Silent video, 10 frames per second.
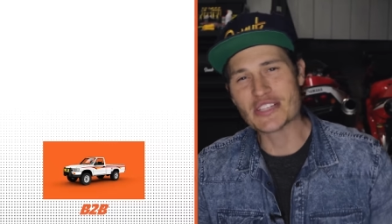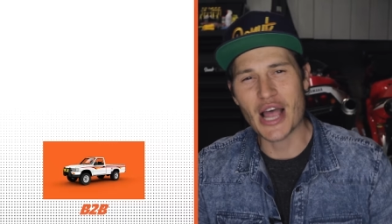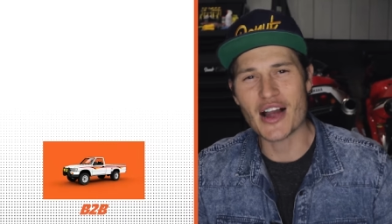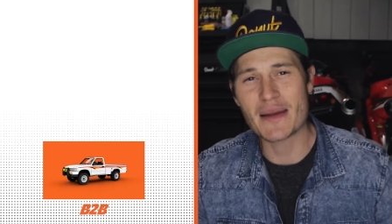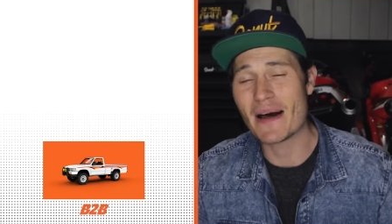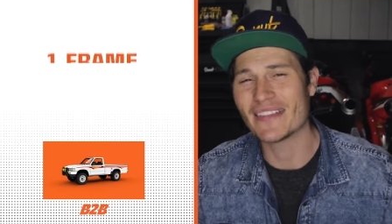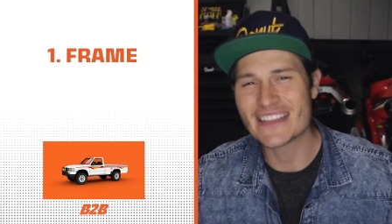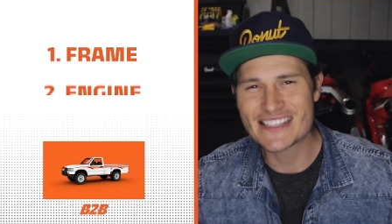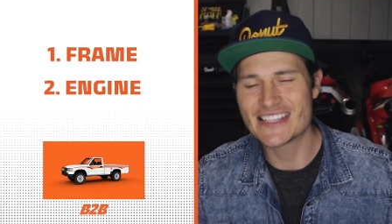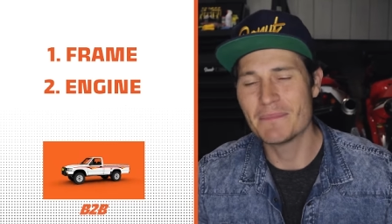talk about the
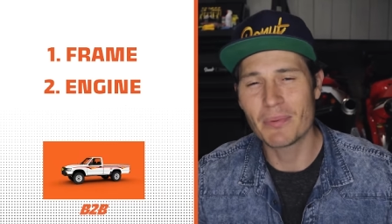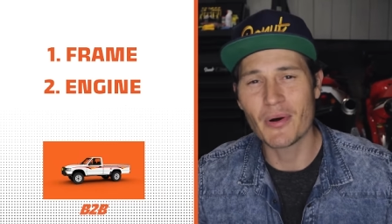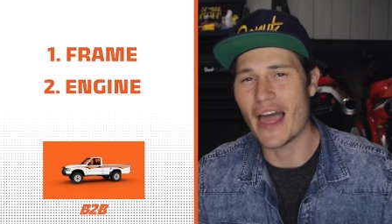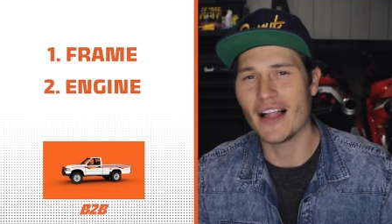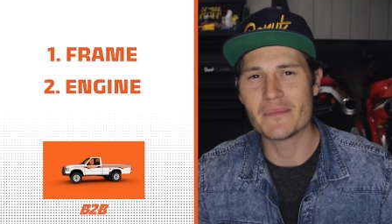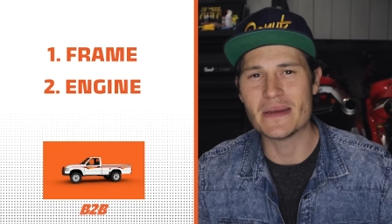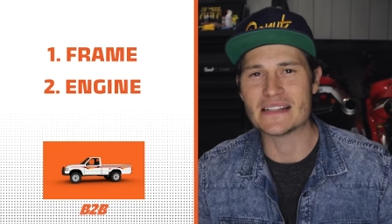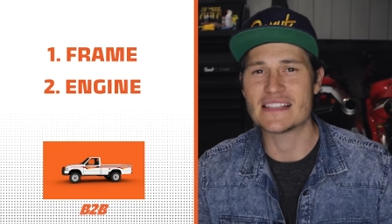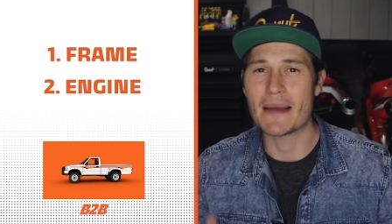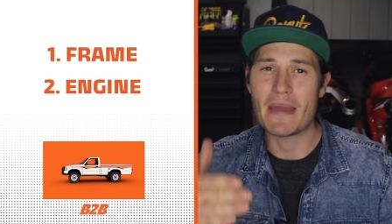simple
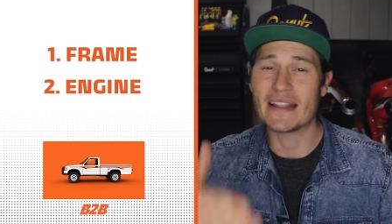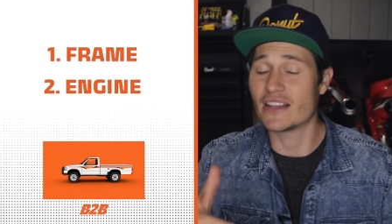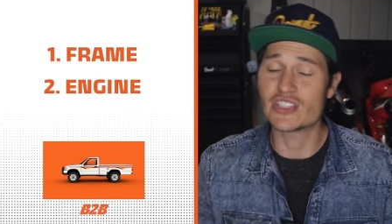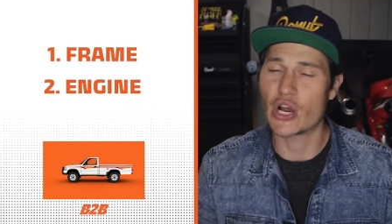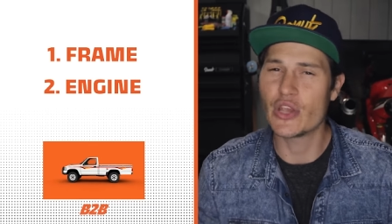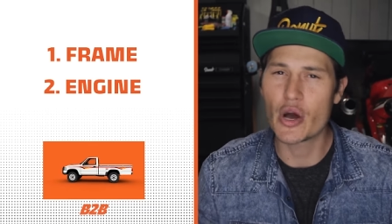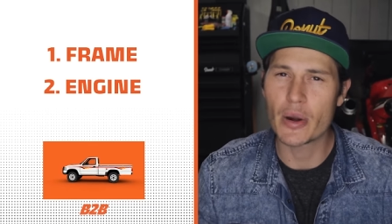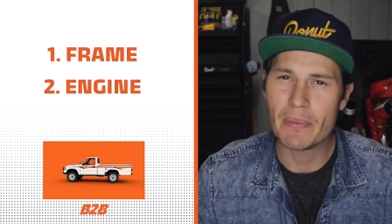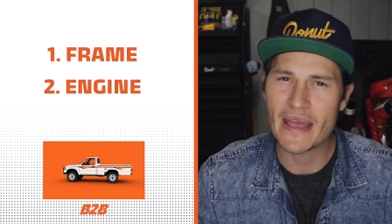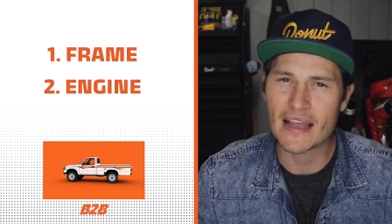elements that make the
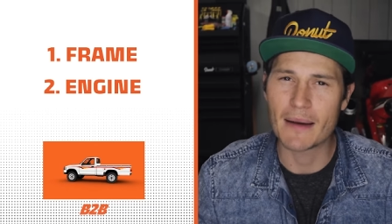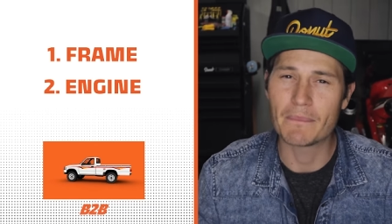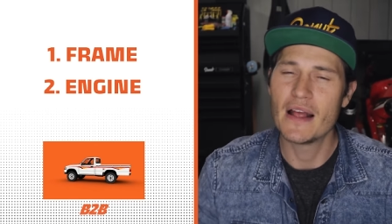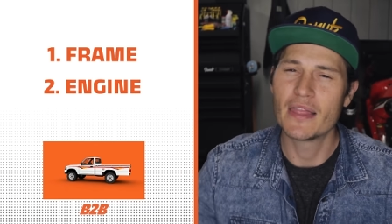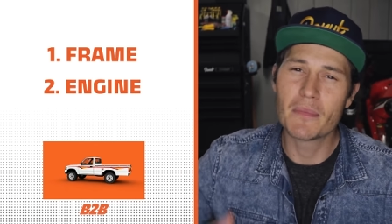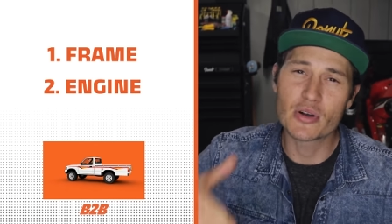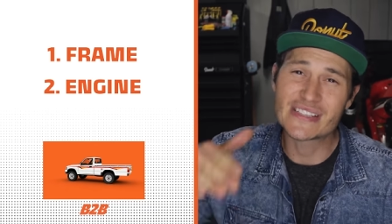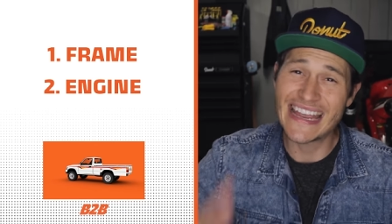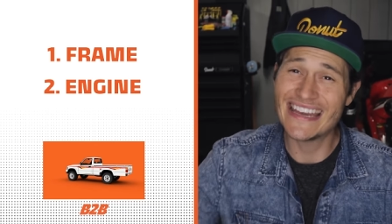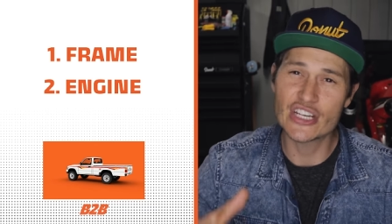Toyota pickup the
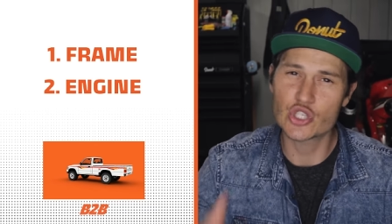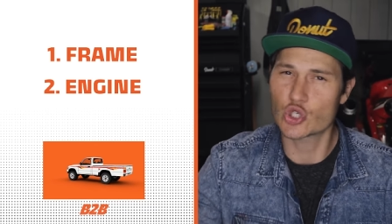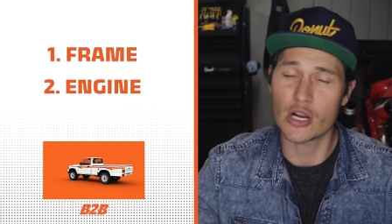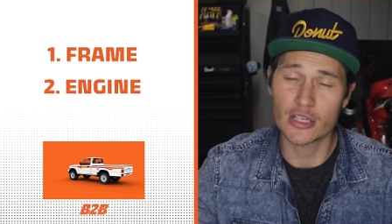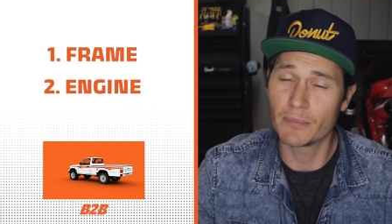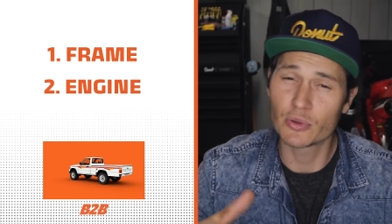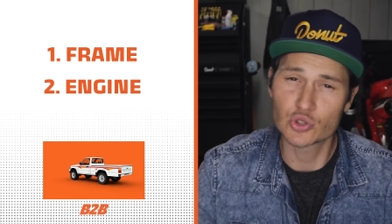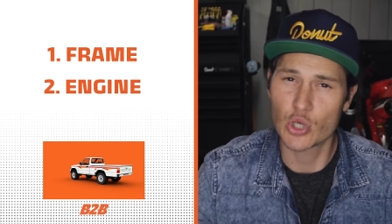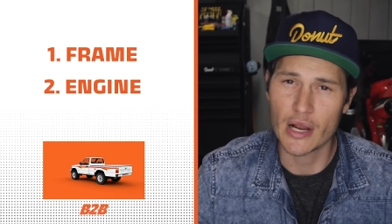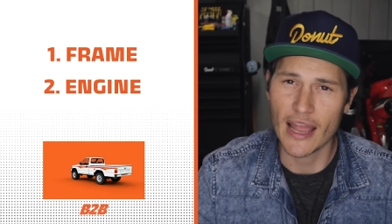most indestructible
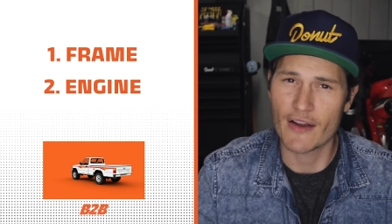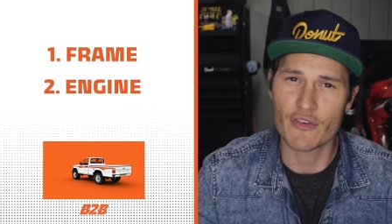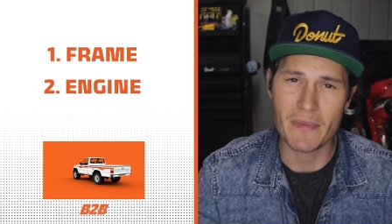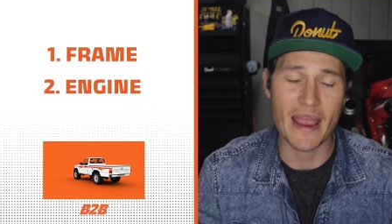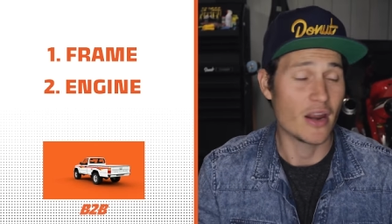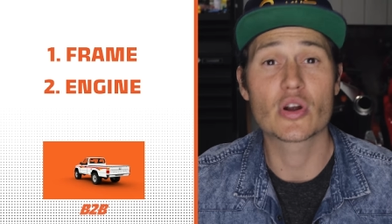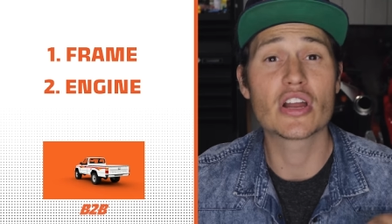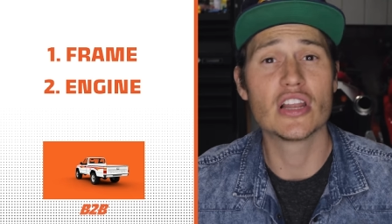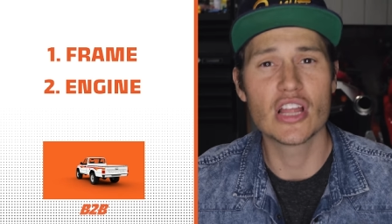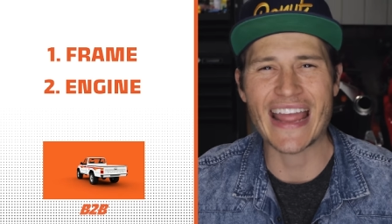truck ever made. We're
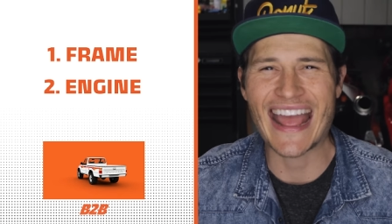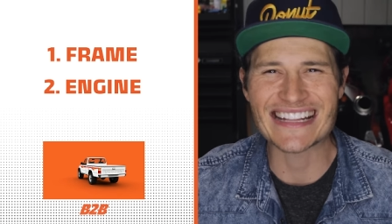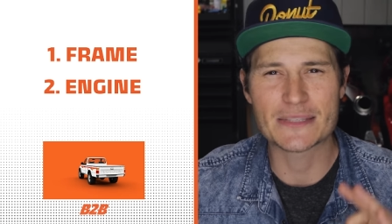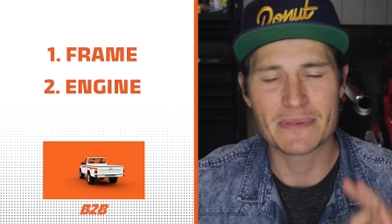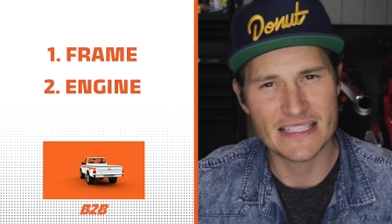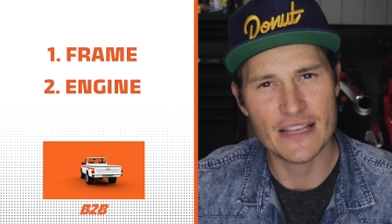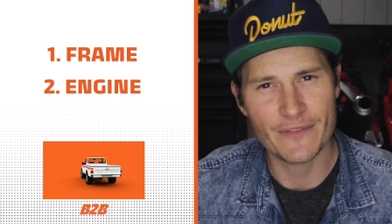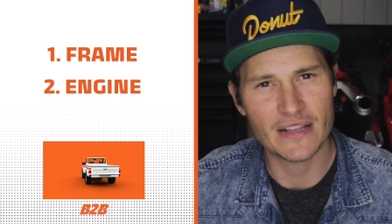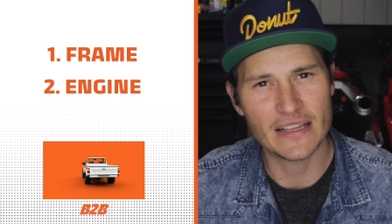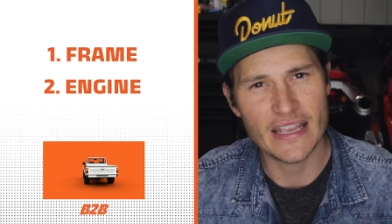gonna look at
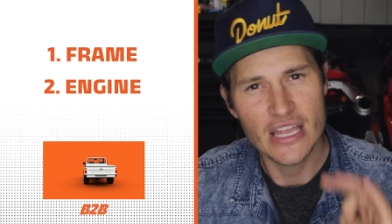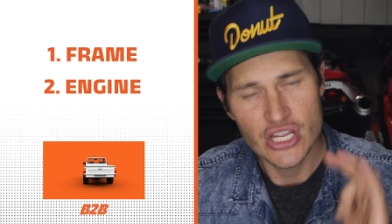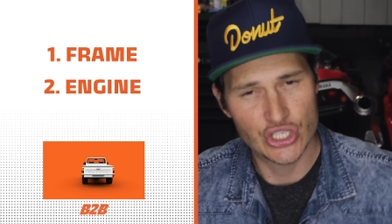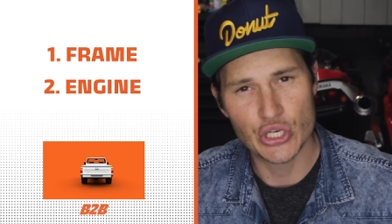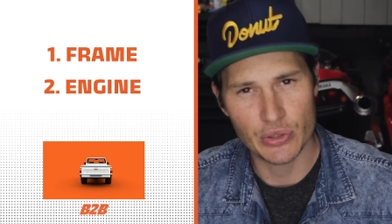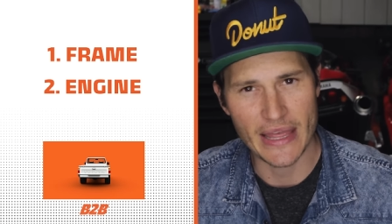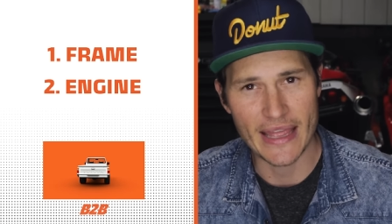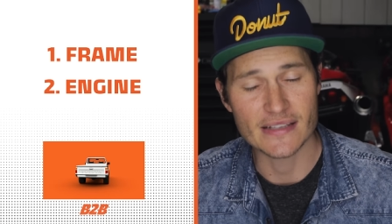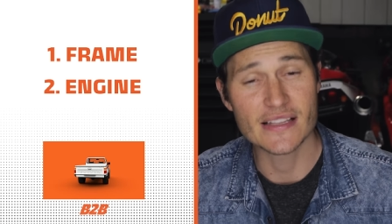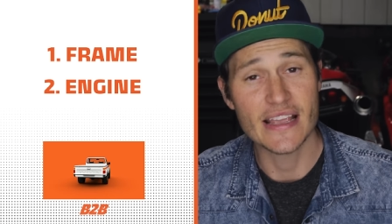specifically two
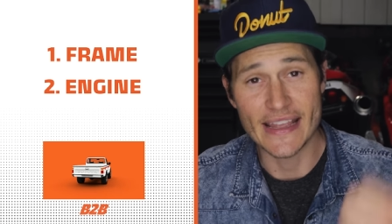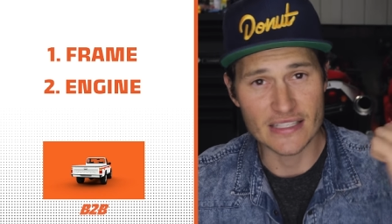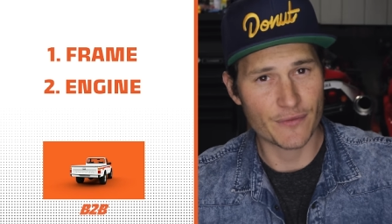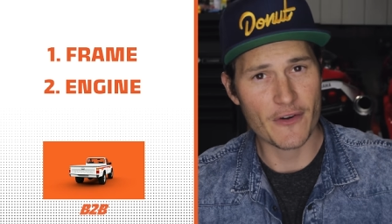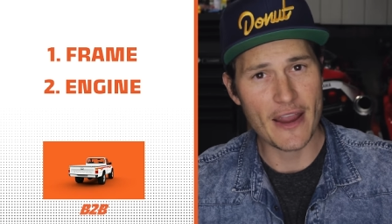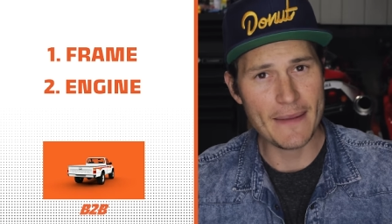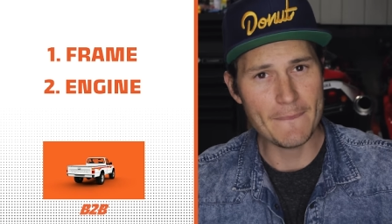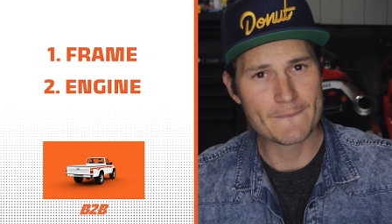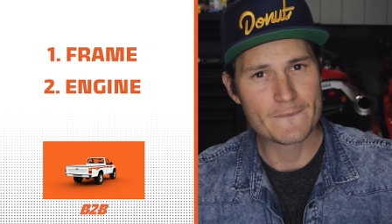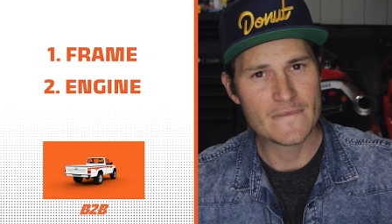things, its
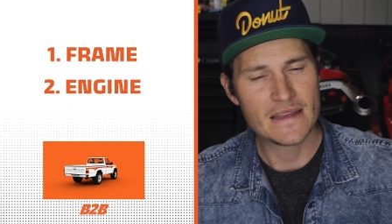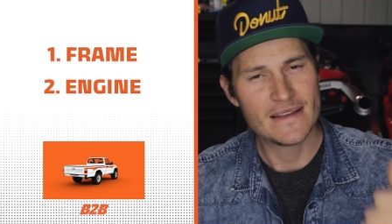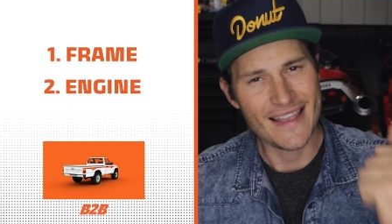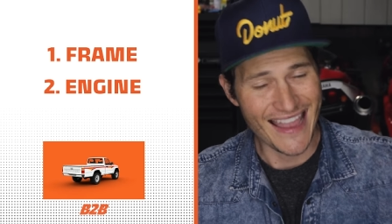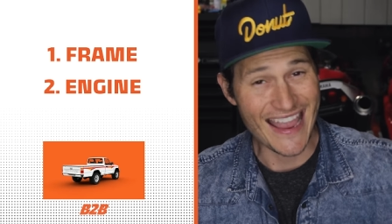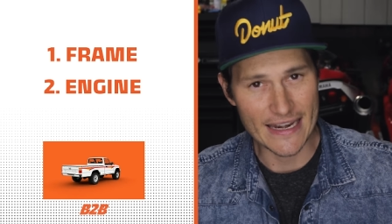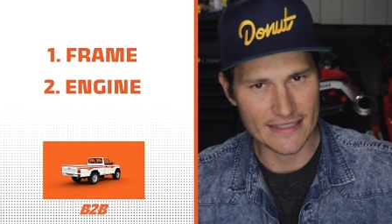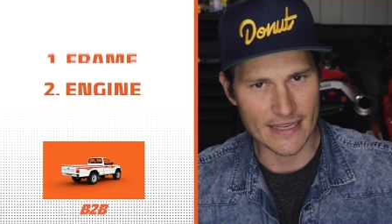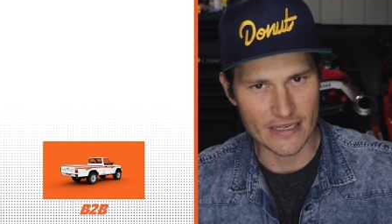frame and its